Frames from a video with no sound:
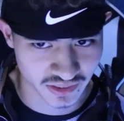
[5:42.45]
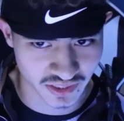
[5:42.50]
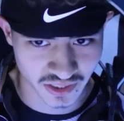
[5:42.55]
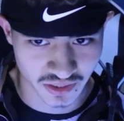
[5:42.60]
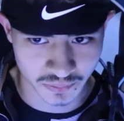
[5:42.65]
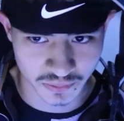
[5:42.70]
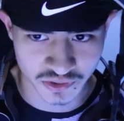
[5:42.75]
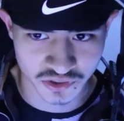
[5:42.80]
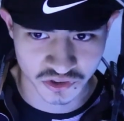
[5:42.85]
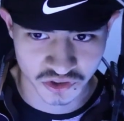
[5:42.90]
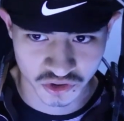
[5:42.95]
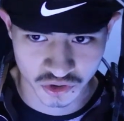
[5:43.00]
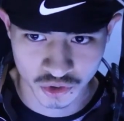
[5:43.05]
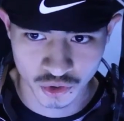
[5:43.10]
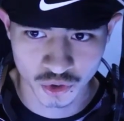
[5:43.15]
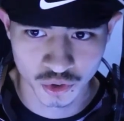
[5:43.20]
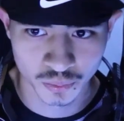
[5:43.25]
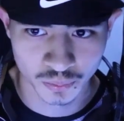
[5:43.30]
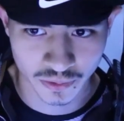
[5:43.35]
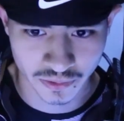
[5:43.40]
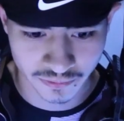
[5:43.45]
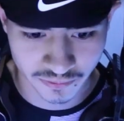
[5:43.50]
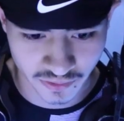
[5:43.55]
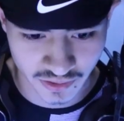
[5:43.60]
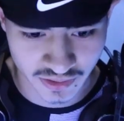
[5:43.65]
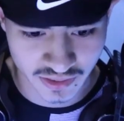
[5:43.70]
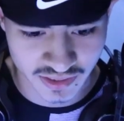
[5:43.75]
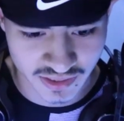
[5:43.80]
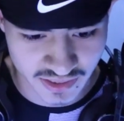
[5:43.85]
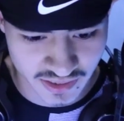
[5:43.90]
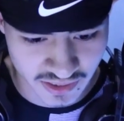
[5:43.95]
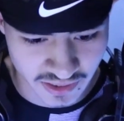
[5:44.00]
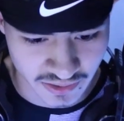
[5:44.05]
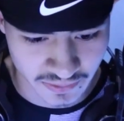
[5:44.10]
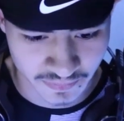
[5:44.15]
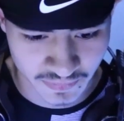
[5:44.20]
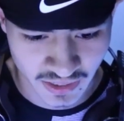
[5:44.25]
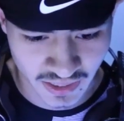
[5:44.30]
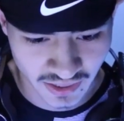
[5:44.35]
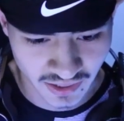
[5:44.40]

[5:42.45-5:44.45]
That'll be super fun to see.